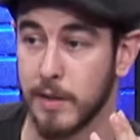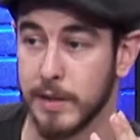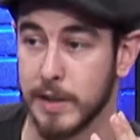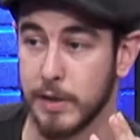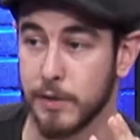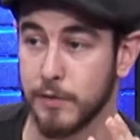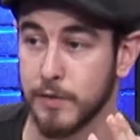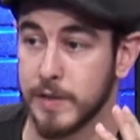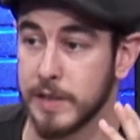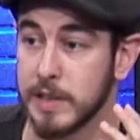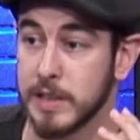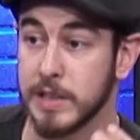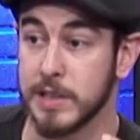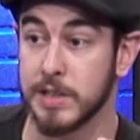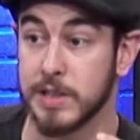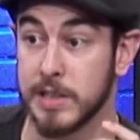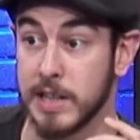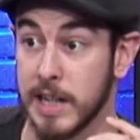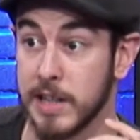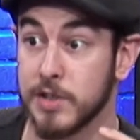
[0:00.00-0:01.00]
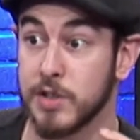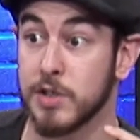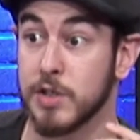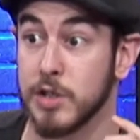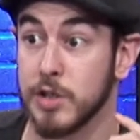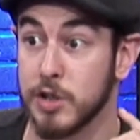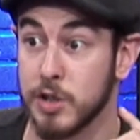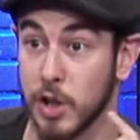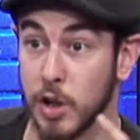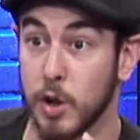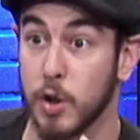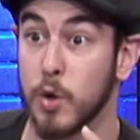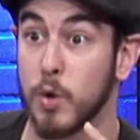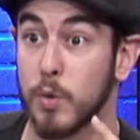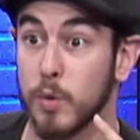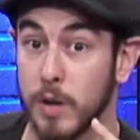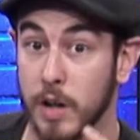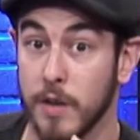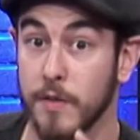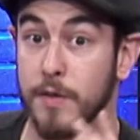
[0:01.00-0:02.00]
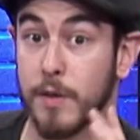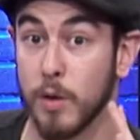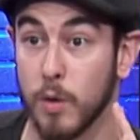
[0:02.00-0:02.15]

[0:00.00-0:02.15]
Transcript: It really sets the tone of the